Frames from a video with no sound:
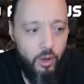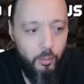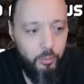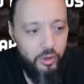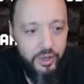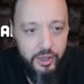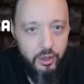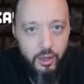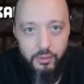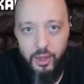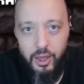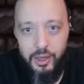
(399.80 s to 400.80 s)
Playing
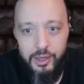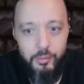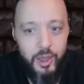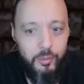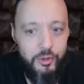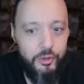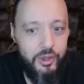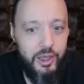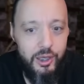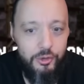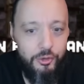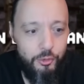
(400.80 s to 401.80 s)
online, maybe you
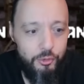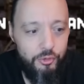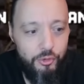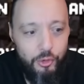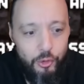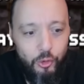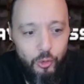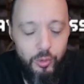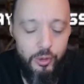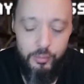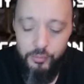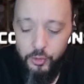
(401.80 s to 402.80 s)
can't use noob
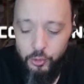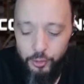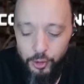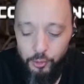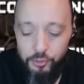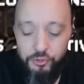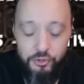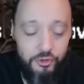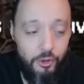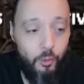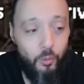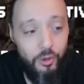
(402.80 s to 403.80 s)
or who knows.
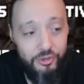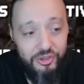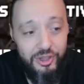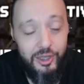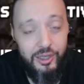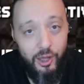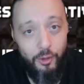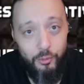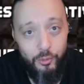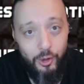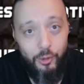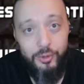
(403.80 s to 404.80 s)
So we'll see down the
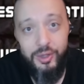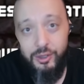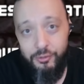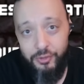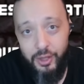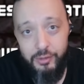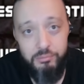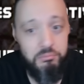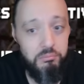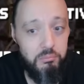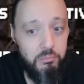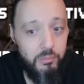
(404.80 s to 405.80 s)
road
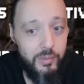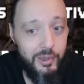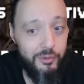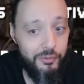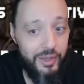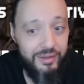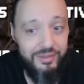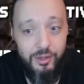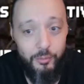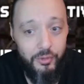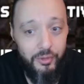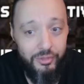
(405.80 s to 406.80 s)
if that's
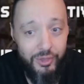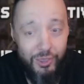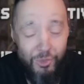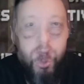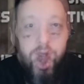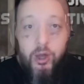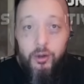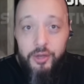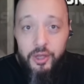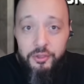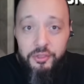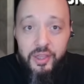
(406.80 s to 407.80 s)
something that they implement. Now,
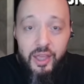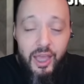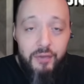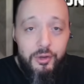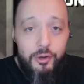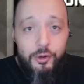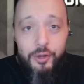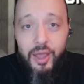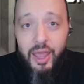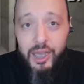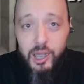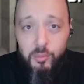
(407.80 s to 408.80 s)
another thing I haven't heard
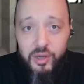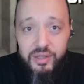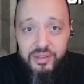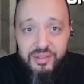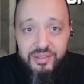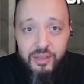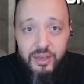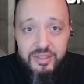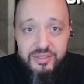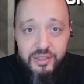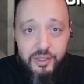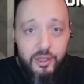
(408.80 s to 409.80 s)
anybody
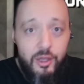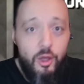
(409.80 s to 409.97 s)
discussing,